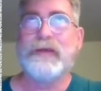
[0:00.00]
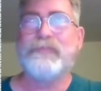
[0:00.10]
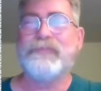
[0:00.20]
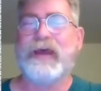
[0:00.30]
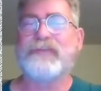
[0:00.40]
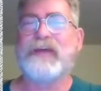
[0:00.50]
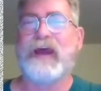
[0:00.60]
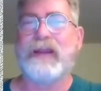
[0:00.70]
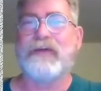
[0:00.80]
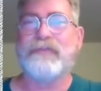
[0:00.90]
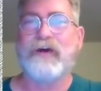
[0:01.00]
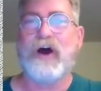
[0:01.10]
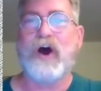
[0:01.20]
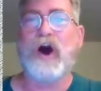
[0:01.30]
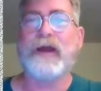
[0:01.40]
That's kind of
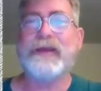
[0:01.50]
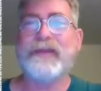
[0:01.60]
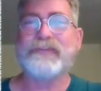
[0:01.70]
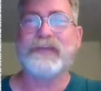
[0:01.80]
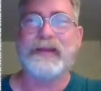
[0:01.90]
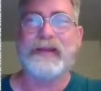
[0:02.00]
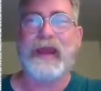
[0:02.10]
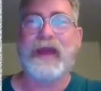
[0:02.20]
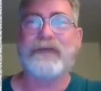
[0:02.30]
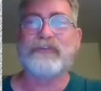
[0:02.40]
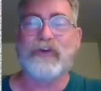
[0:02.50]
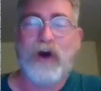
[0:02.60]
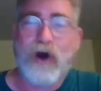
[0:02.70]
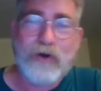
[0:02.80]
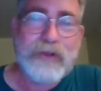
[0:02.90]
odd, isn't it? After
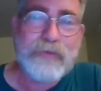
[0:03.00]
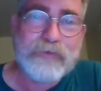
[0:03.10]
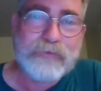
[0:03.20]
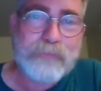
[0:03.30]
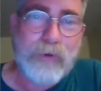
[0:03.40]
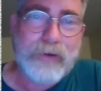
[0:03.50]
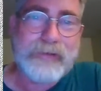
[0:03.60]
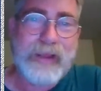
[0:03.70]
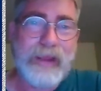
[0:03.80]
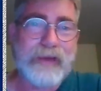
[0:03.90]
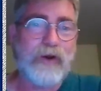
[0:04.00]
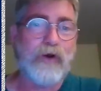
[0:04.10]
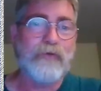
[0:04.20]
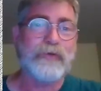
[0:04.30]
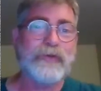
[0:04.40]
all, he was pointed to head
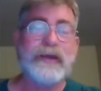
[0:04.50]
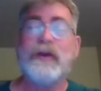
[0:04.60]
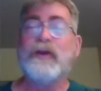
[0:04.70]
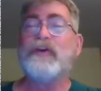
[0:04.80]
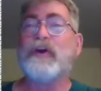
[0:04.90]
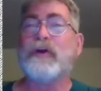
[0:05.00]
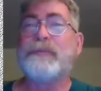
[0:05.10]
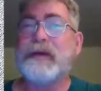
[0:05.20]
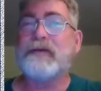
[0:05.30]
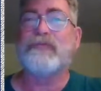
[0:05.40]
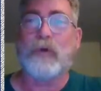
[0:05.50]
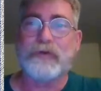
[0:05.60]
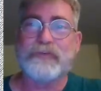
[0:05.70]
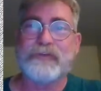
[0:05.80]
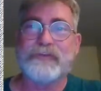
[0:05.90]
over the European
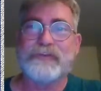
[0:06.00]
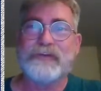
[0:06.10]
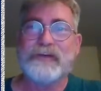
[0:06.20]
forces.